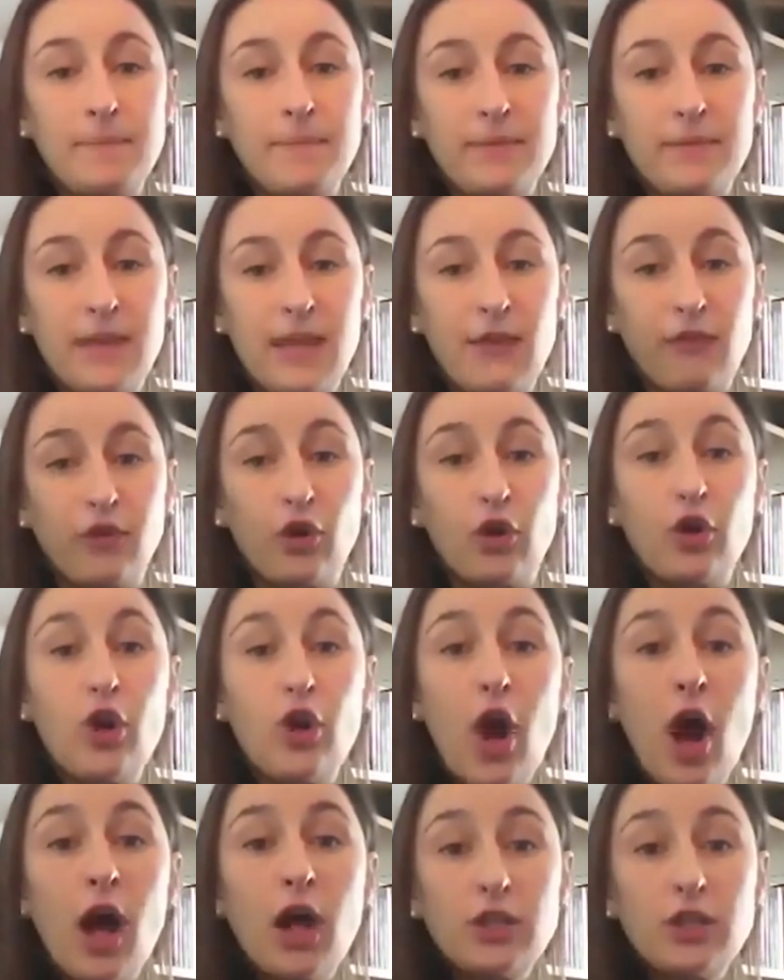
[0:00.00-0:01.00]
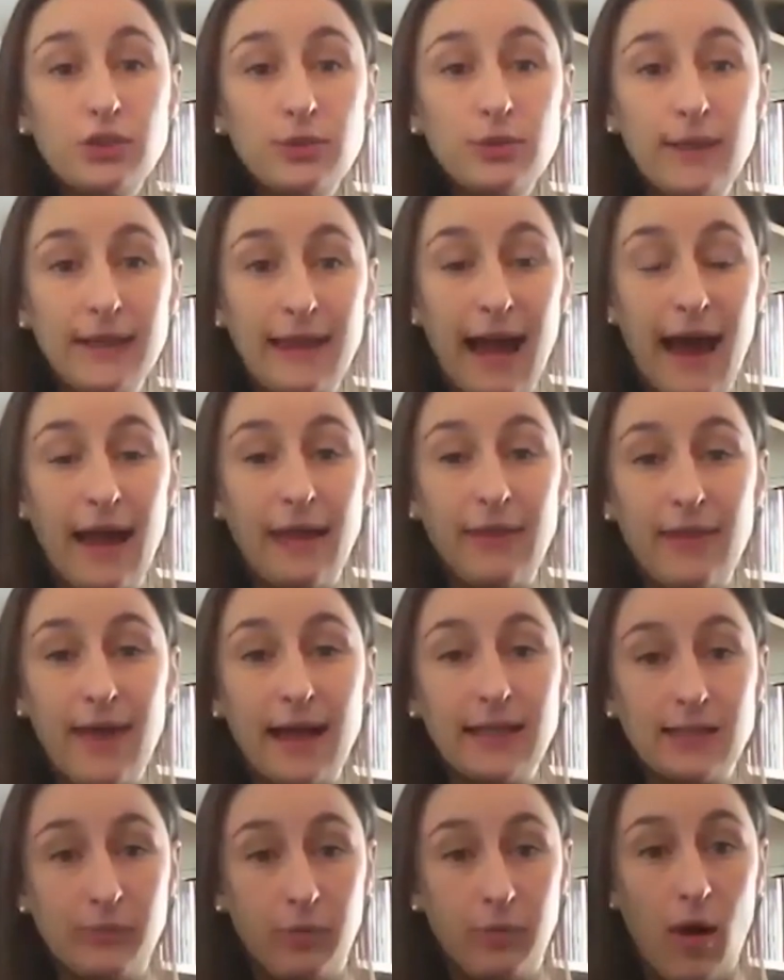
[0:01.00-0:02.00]
if you're not doing that,
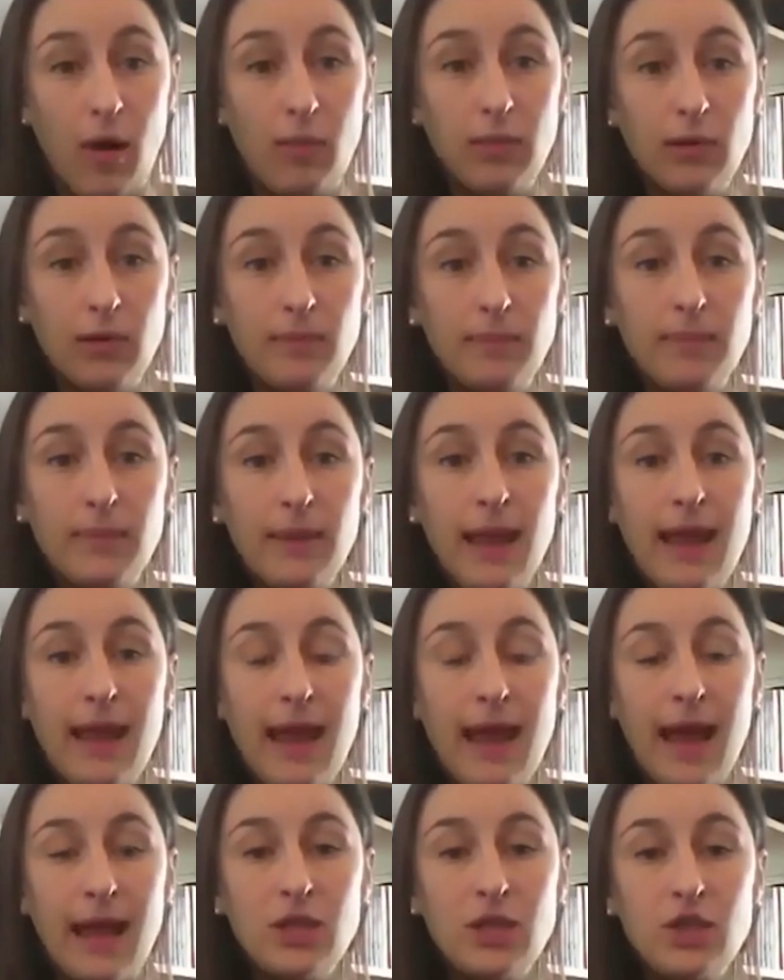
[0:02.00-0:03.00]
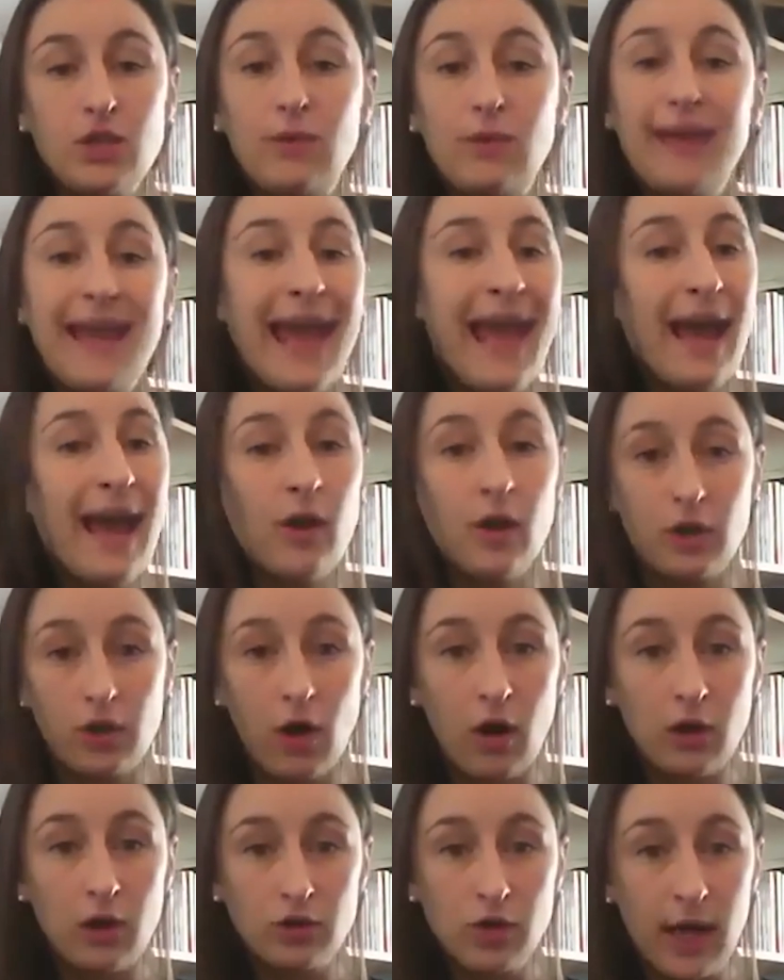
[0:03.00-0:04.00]
that's a problem. And you cannot
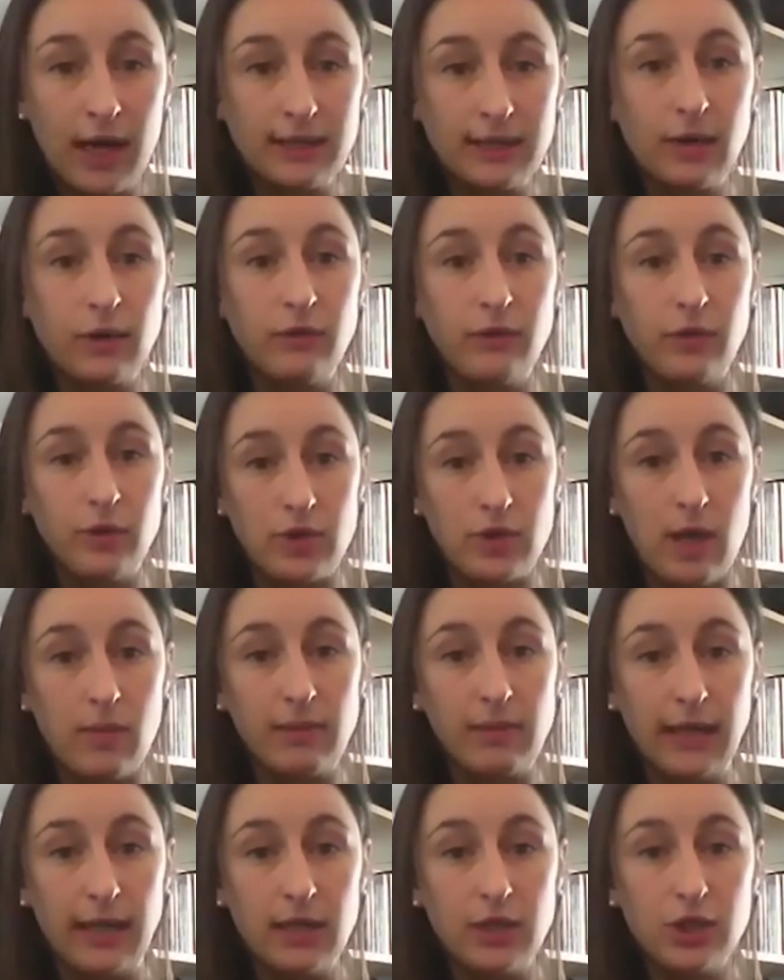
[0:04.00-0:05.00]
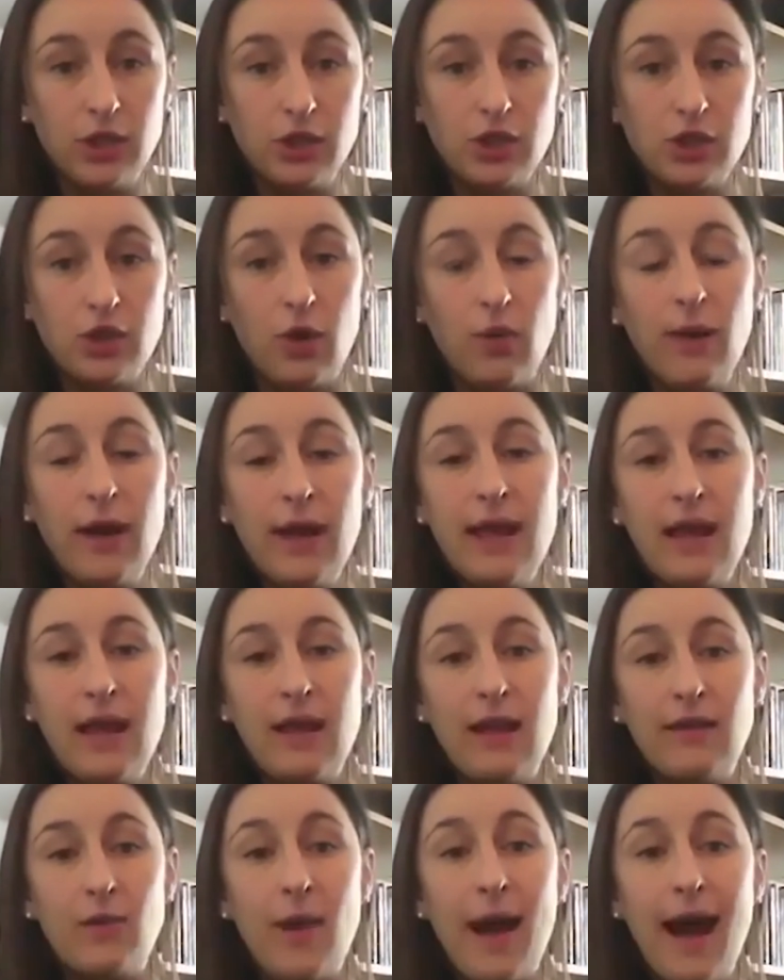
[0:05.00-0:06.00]
contract out of those obligations. So
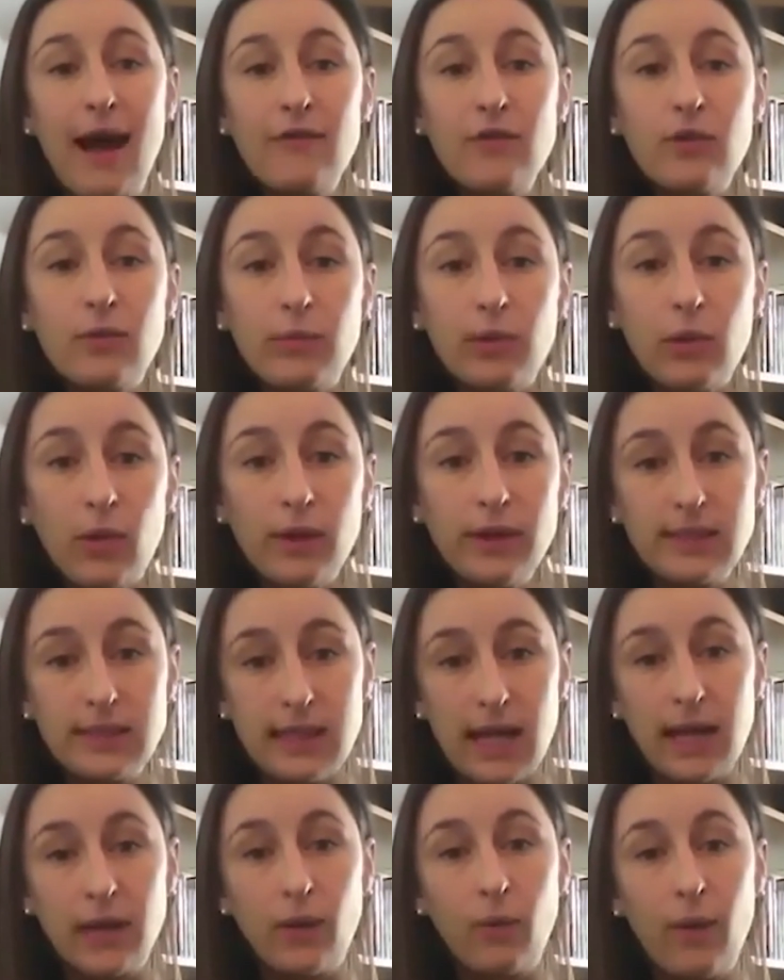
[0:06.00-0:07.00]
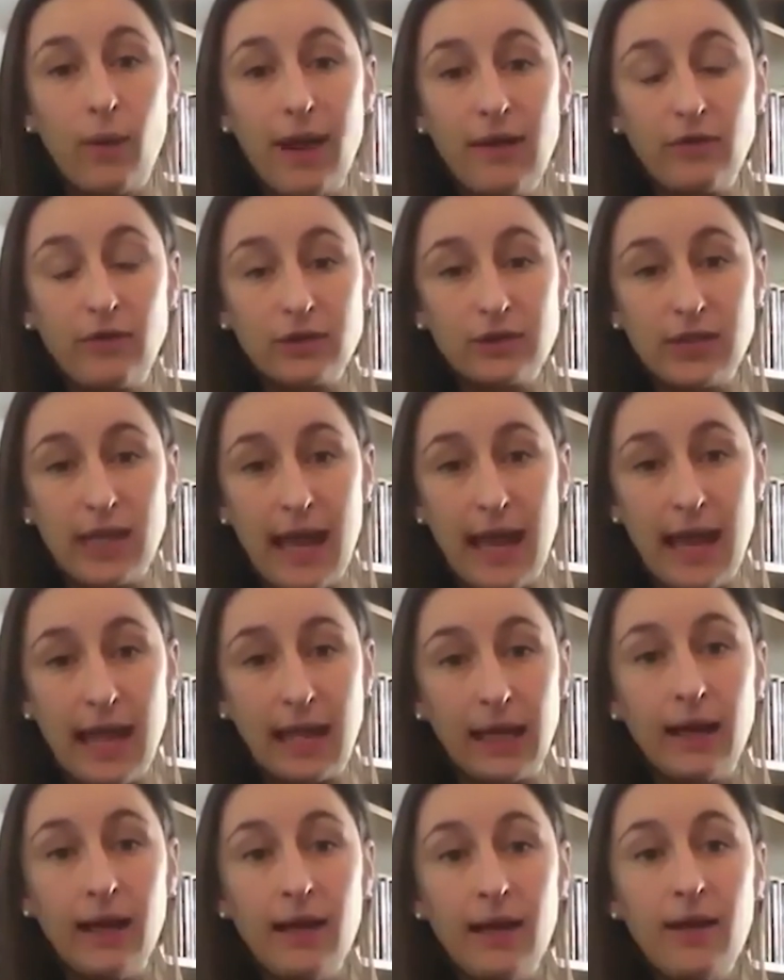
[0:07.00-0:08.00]
if you have your employee sign a waiver
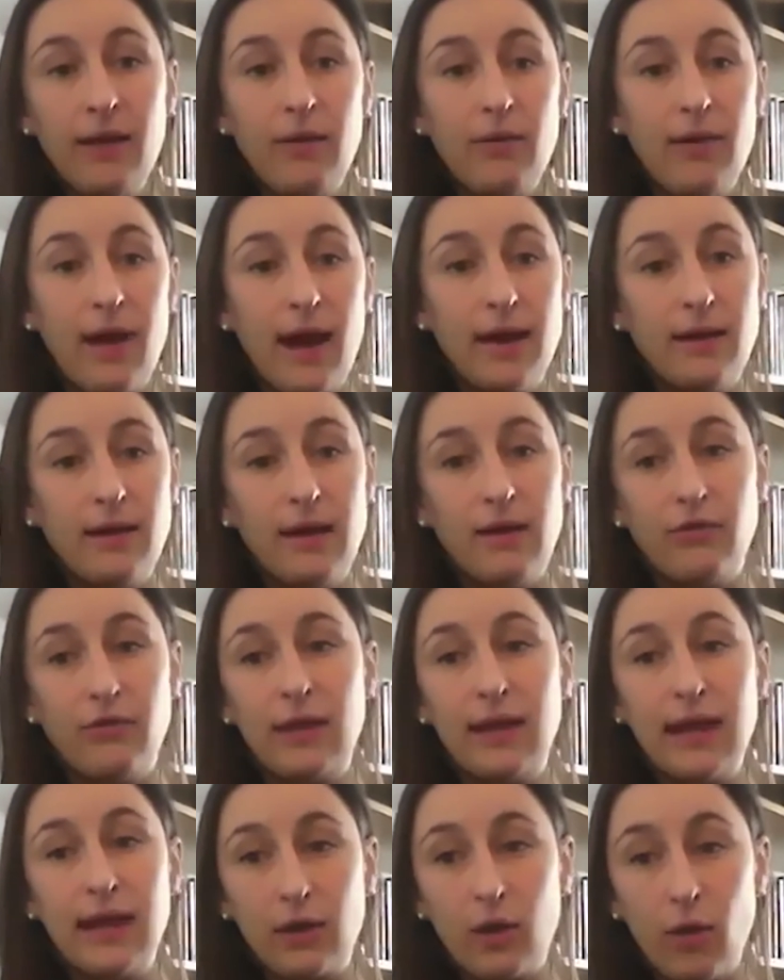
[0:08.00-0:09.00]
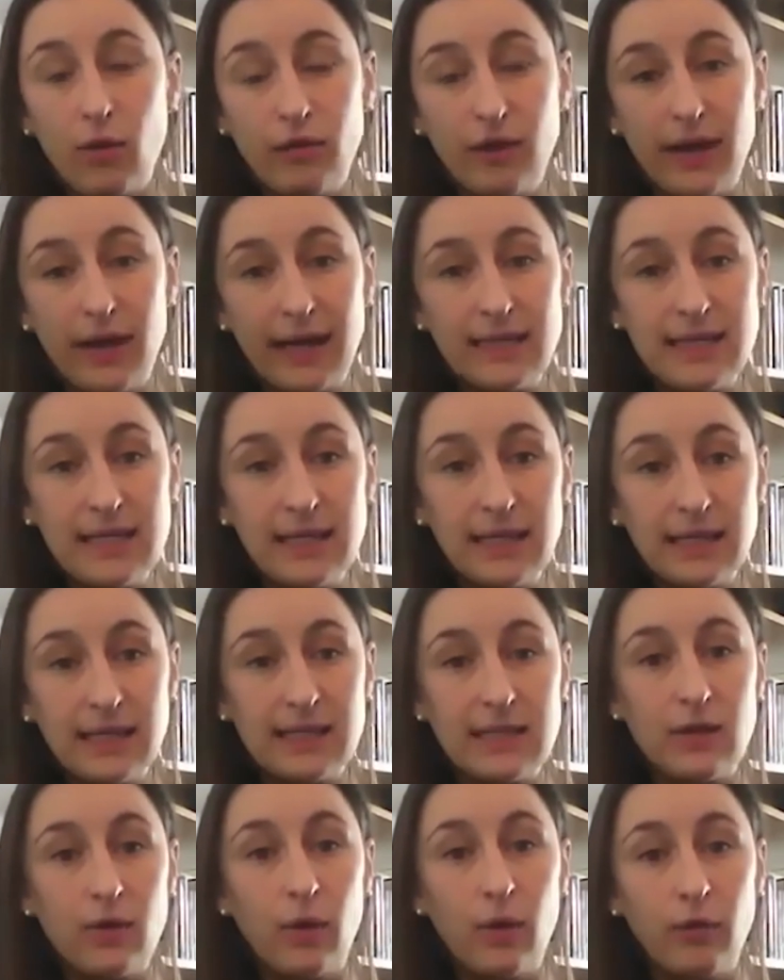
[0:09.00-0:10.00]
saying that if they get COVID-19,
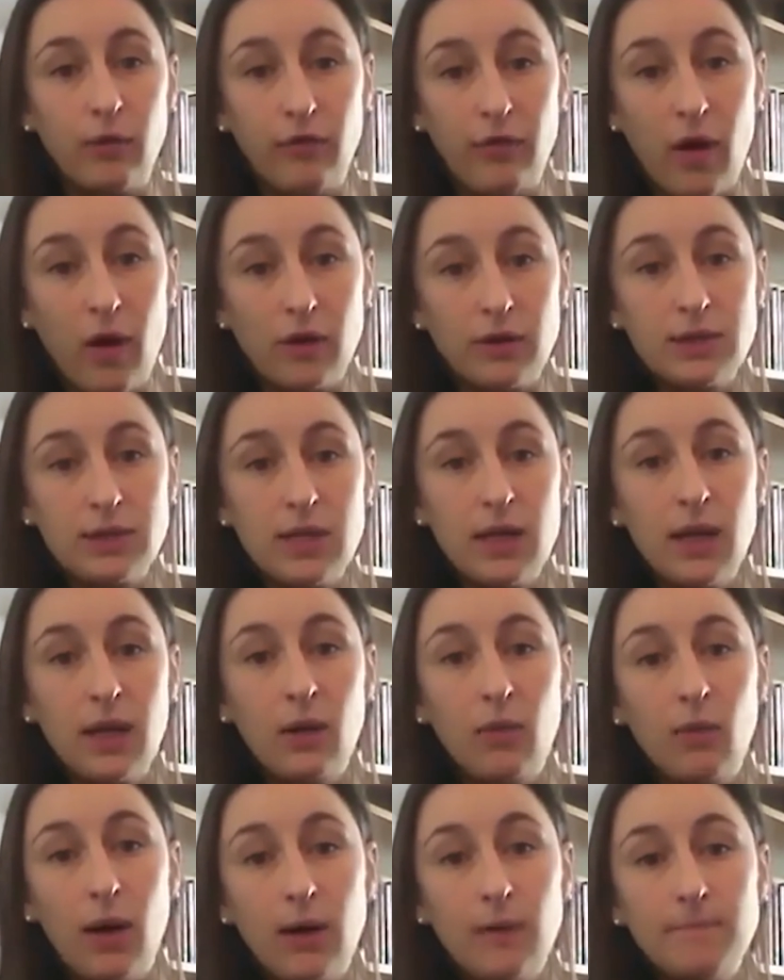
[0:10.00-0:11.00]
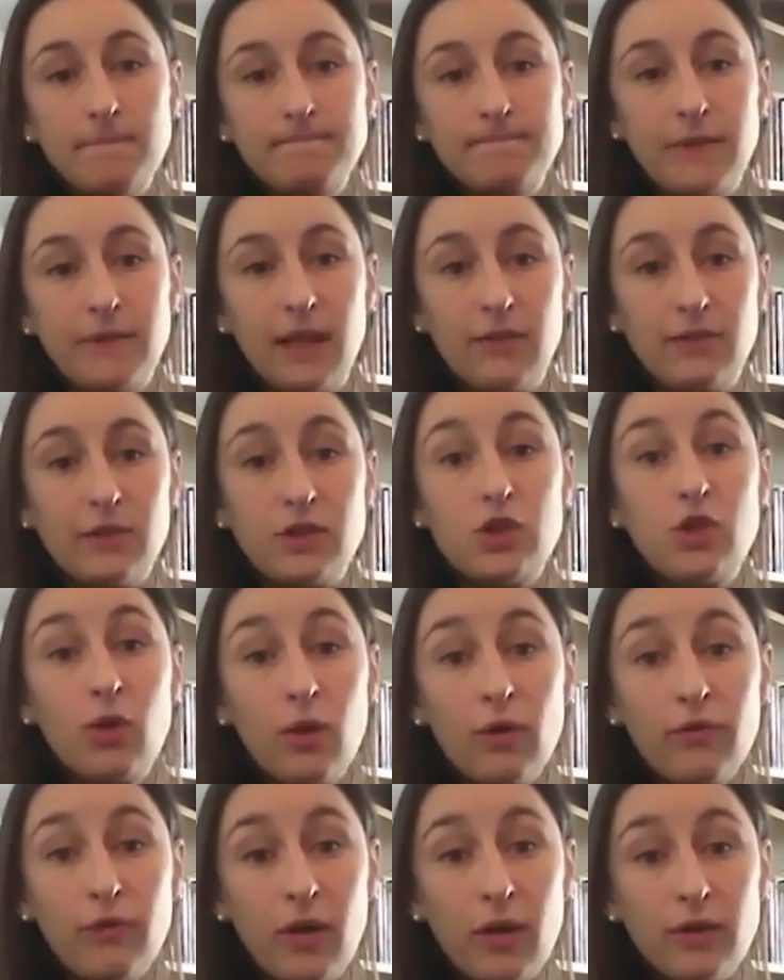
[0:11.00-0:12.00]
it's their own fault. Well, if it's
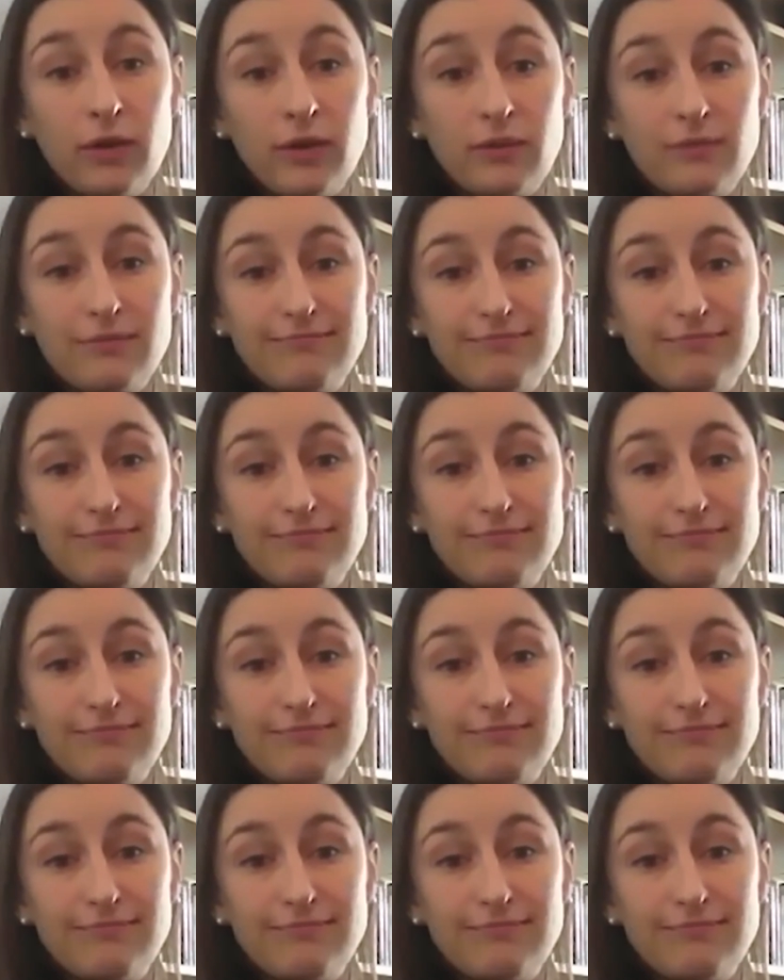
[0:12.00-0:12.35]
your fault,